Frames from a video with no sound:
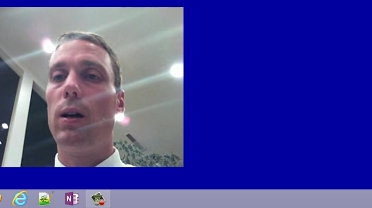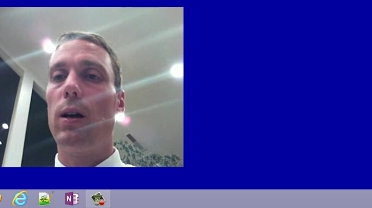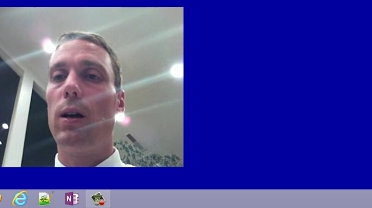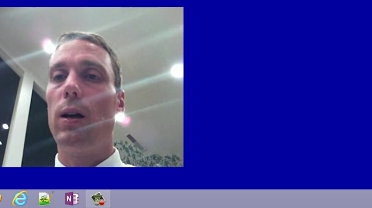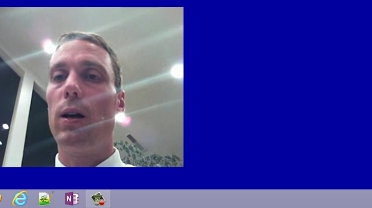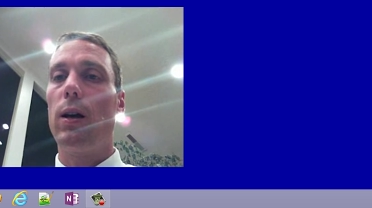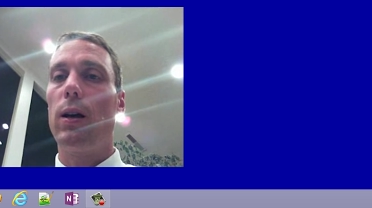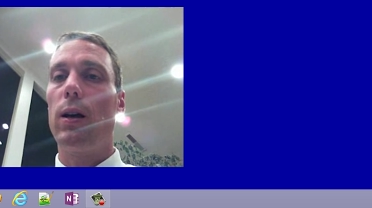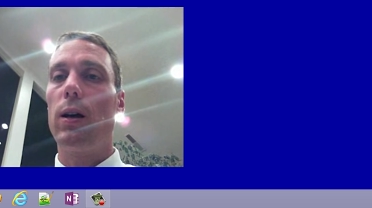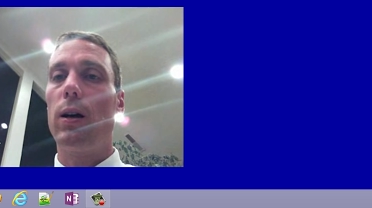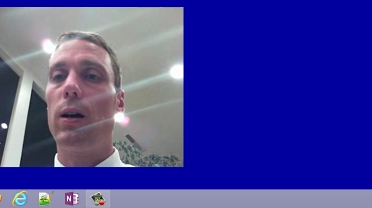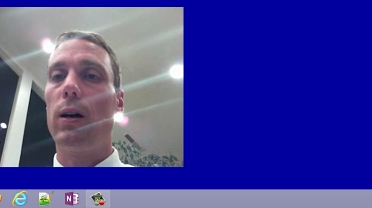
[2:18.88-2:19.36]

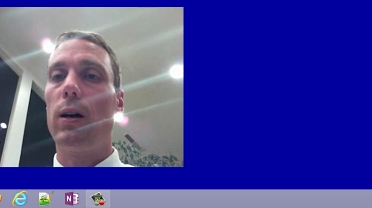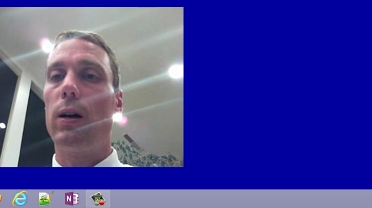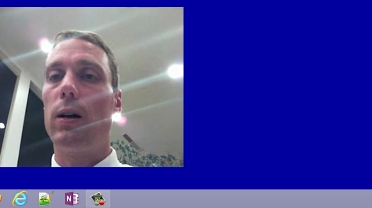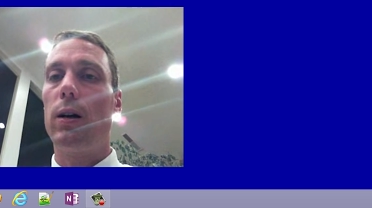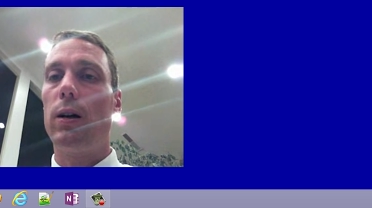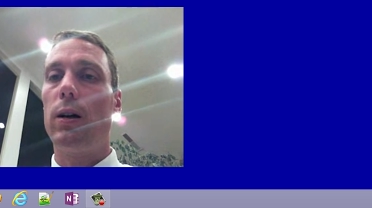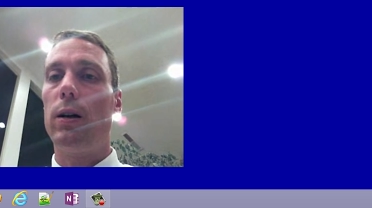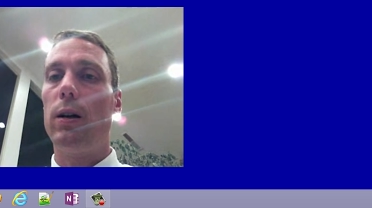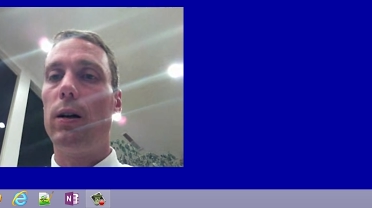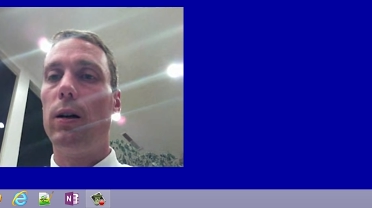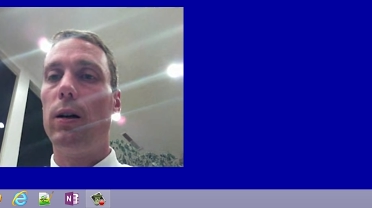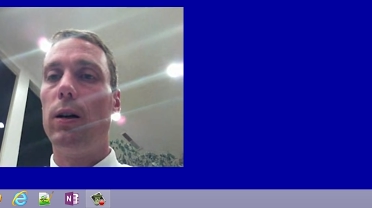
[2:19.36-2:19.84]

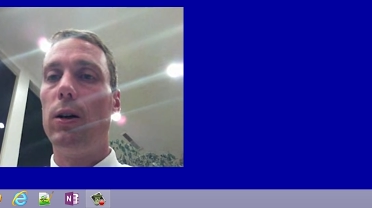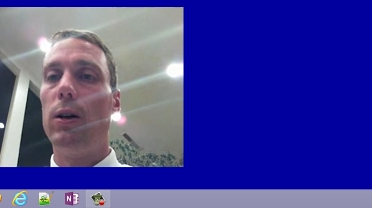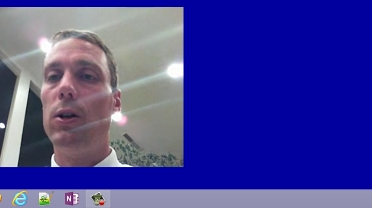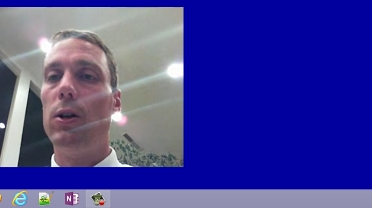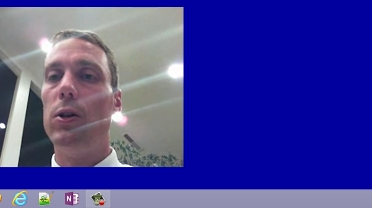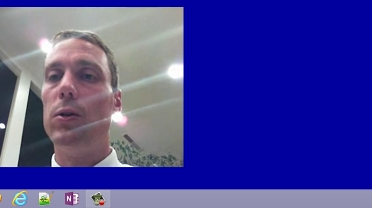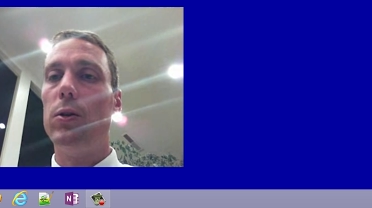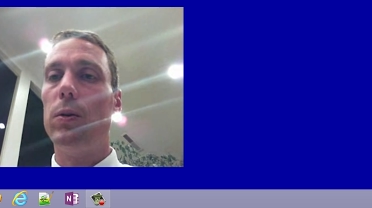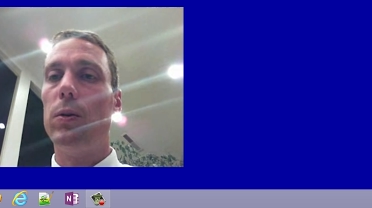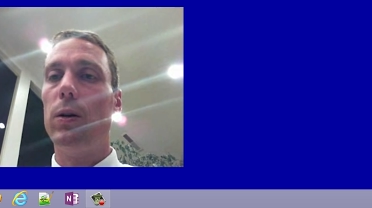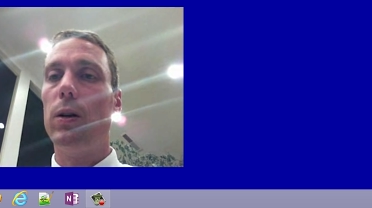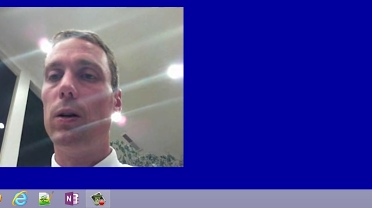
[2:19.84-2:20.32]

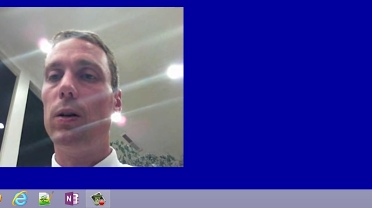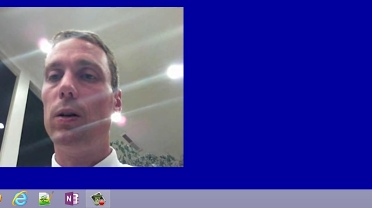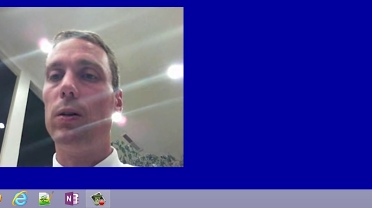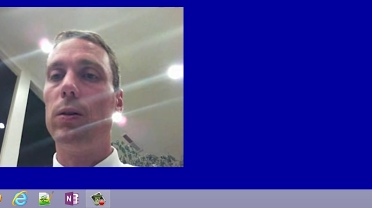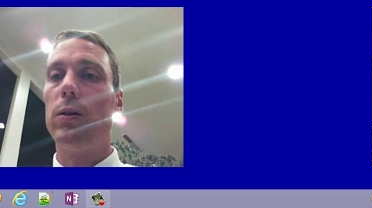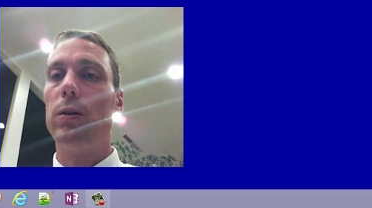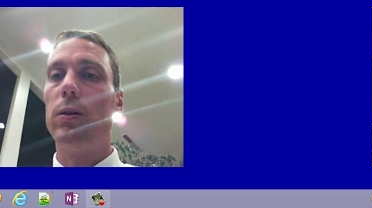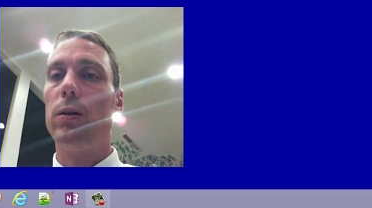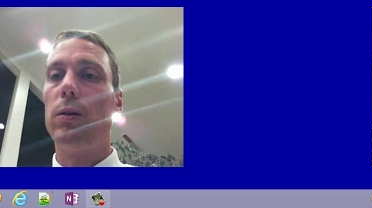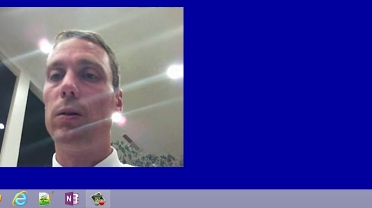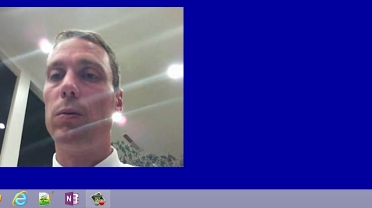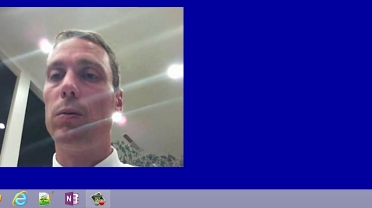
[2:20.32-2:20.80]

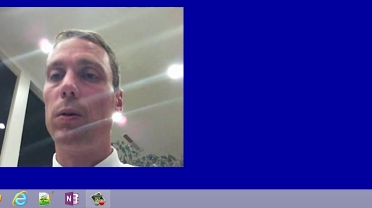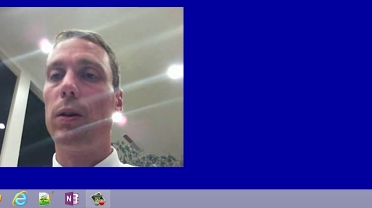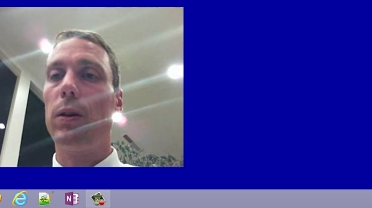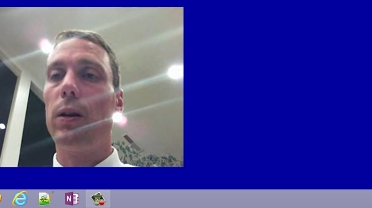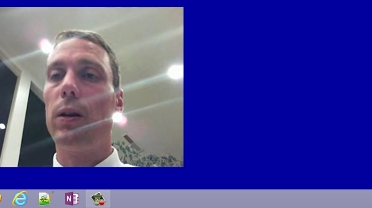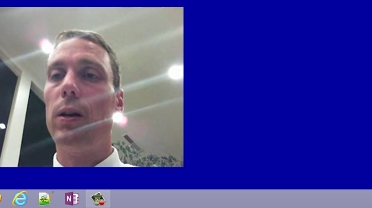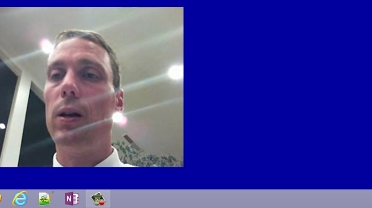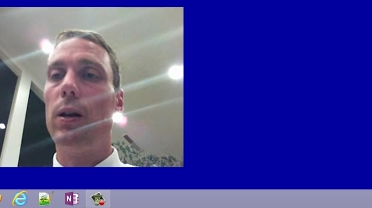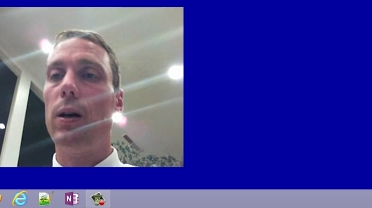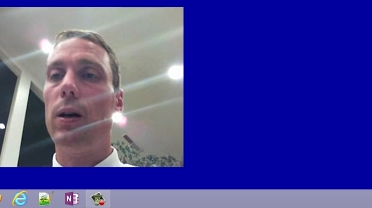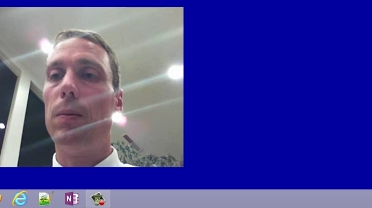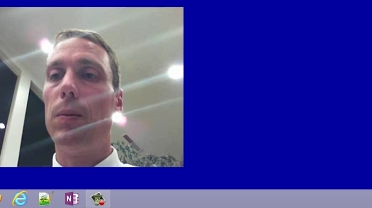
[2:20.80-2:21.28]
AR.Drone with
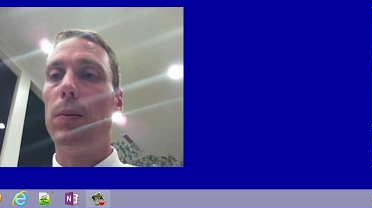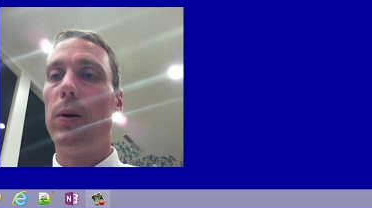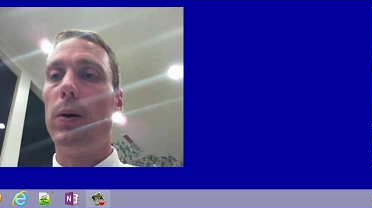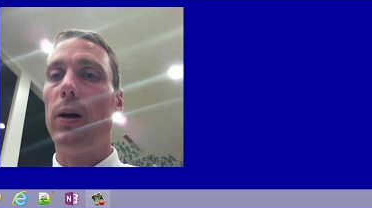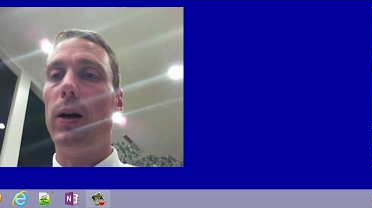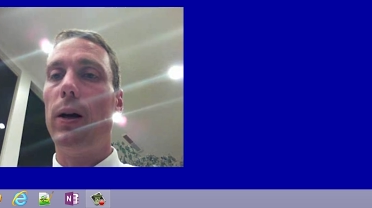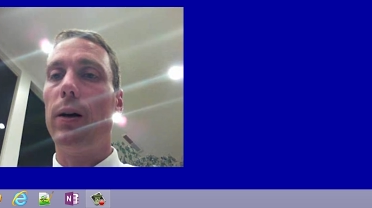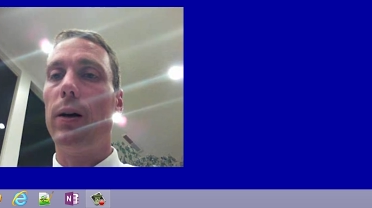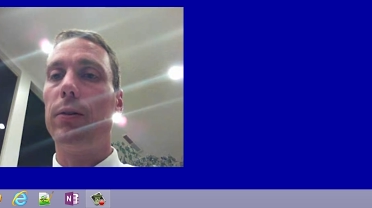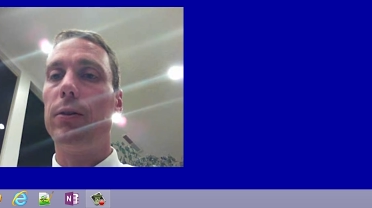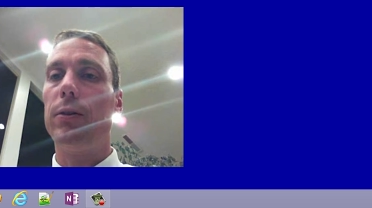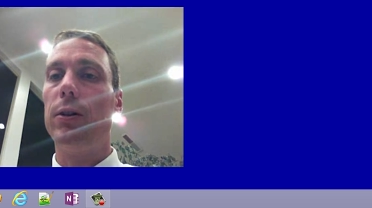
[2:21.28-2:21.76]
a number
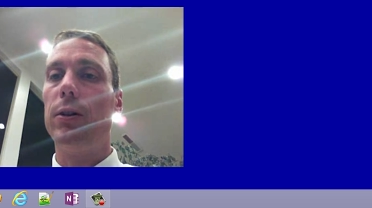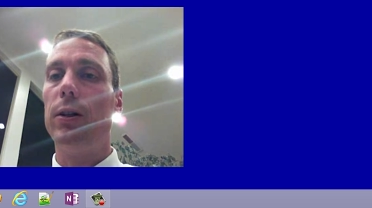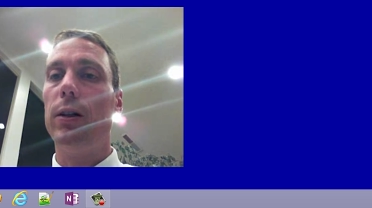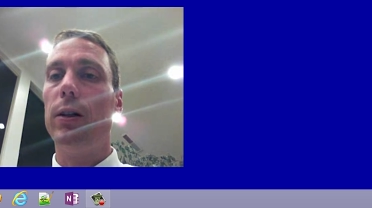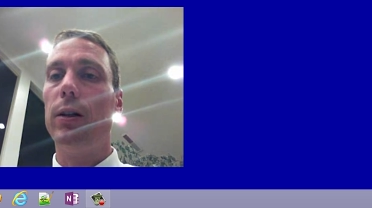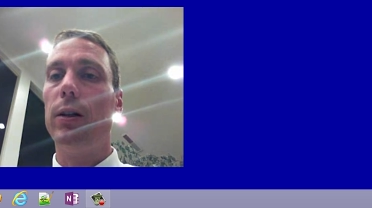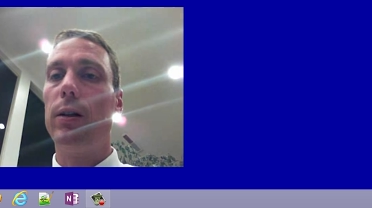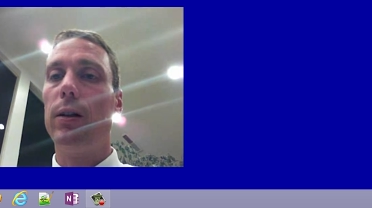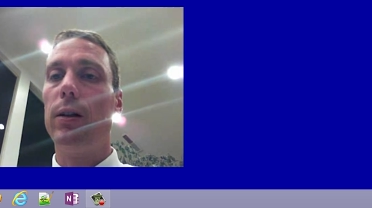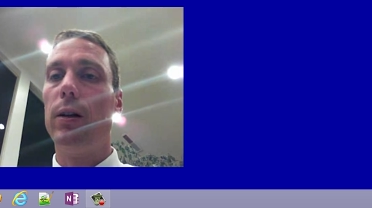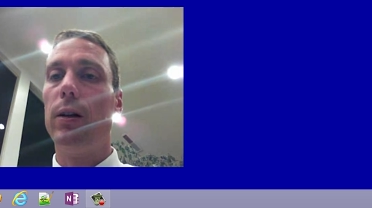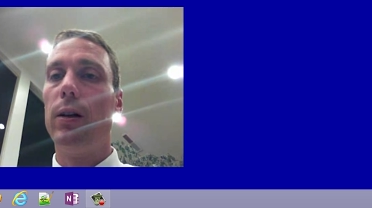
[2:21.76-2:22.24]
after
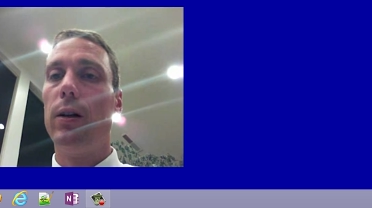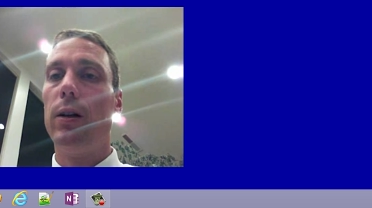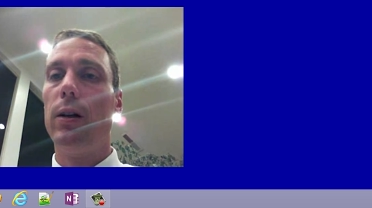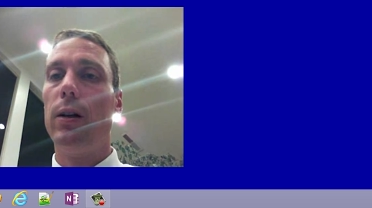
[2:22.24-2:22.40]
it.